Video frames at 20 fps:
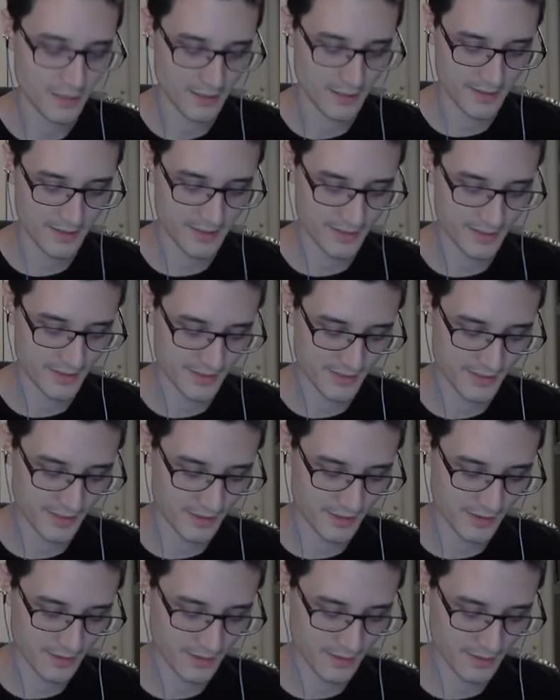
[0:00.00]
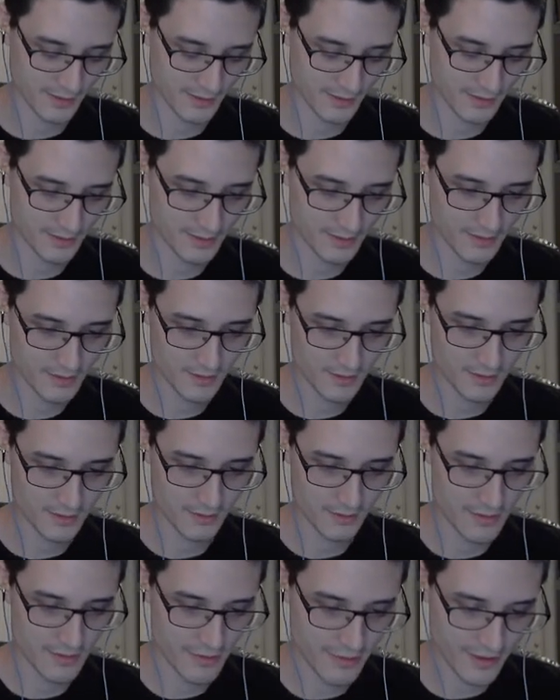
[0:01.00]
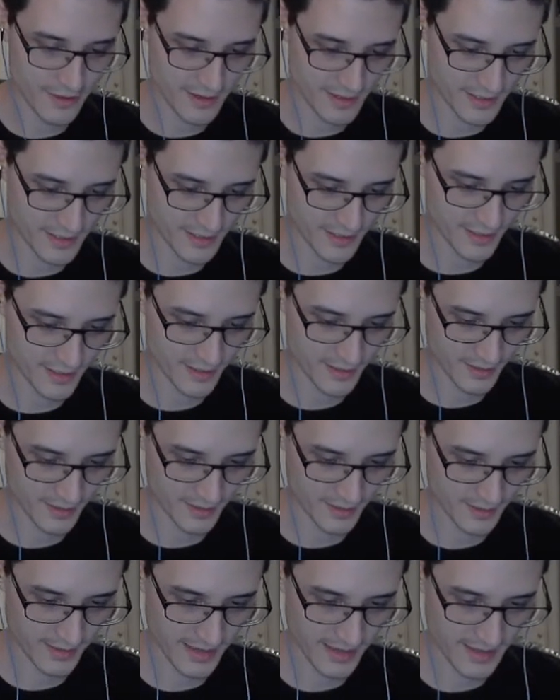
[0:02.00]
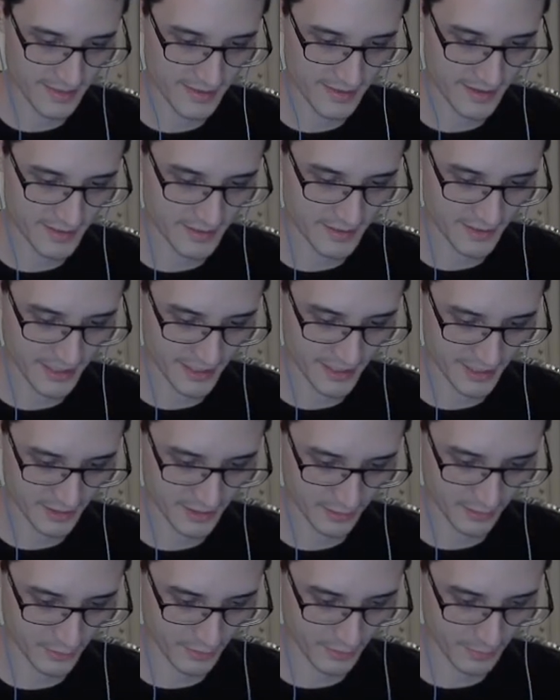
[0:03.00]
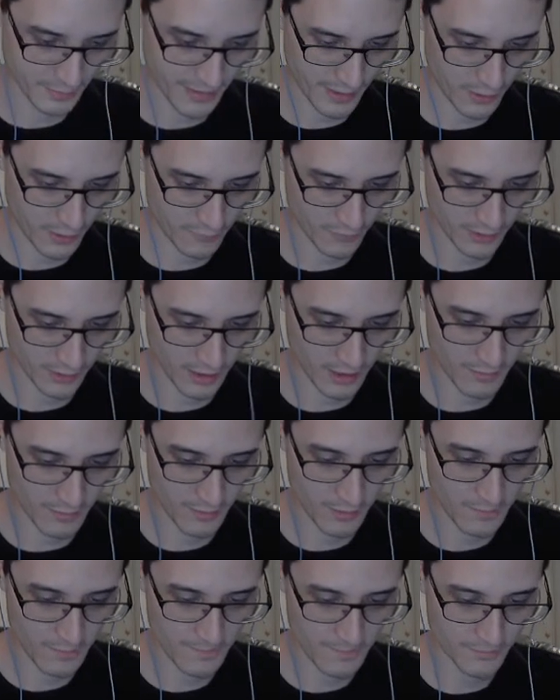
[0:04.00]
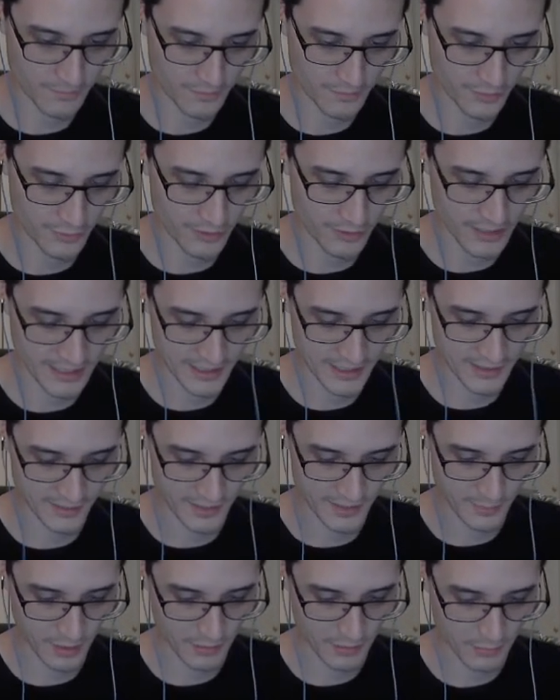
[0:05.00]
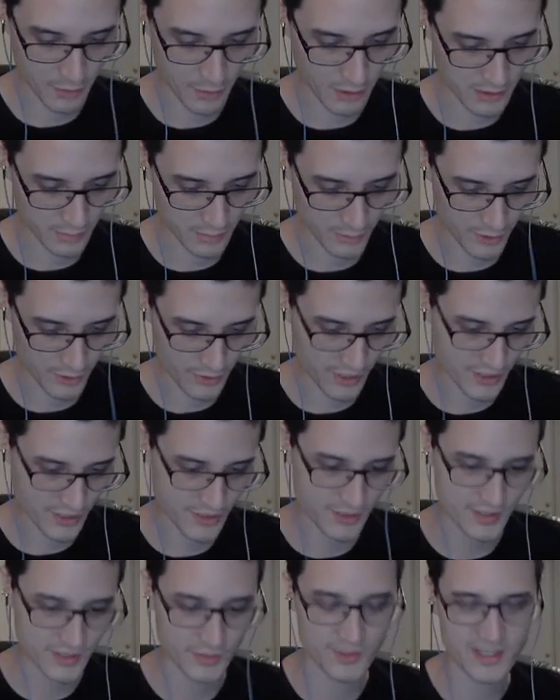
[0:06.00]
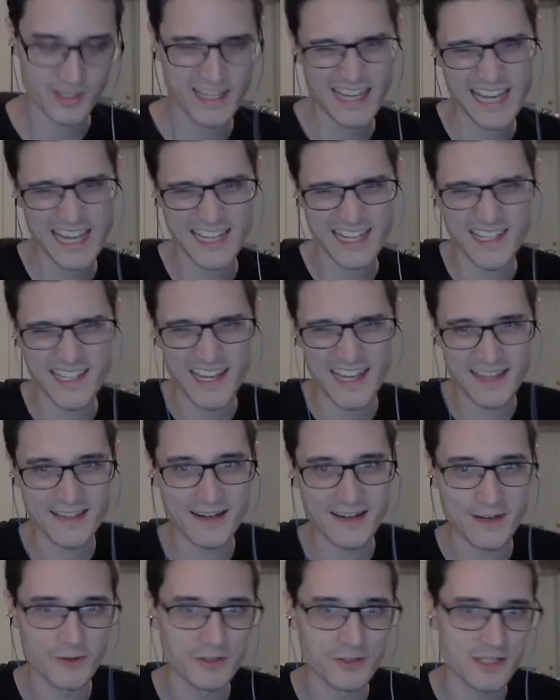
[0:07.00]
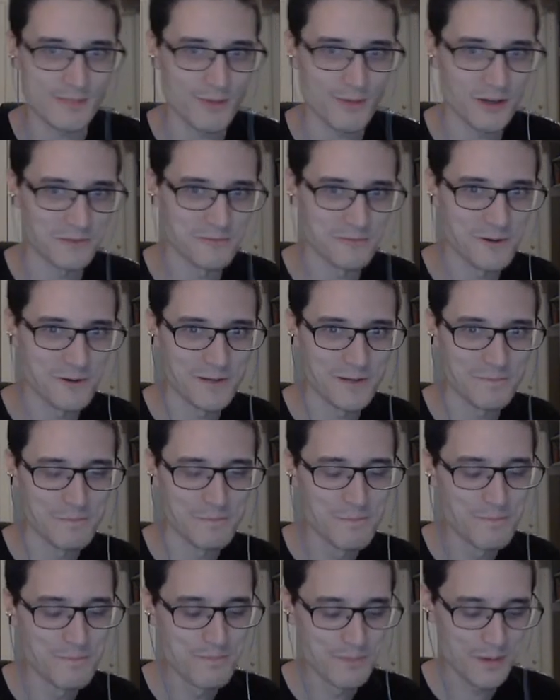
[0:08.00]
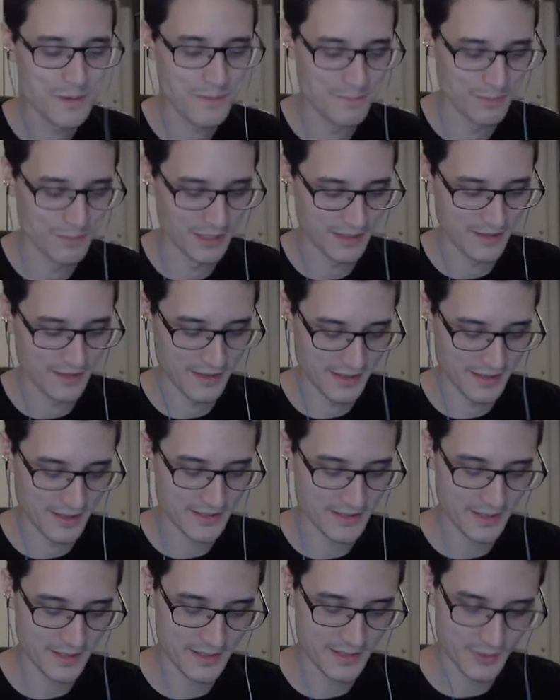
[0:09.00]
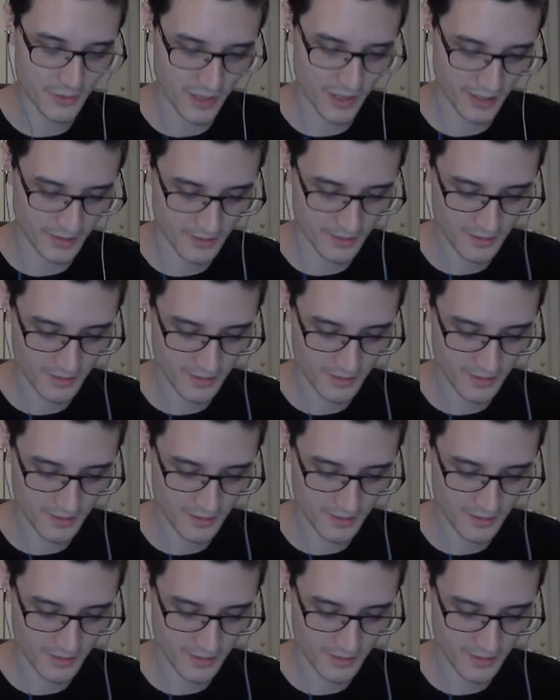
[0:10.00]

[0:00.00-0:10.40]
Because this and this is actually a very powerful combo. You can actually spawn multiple treasures, so it's kind of sad that I only spawned one, but it's okay.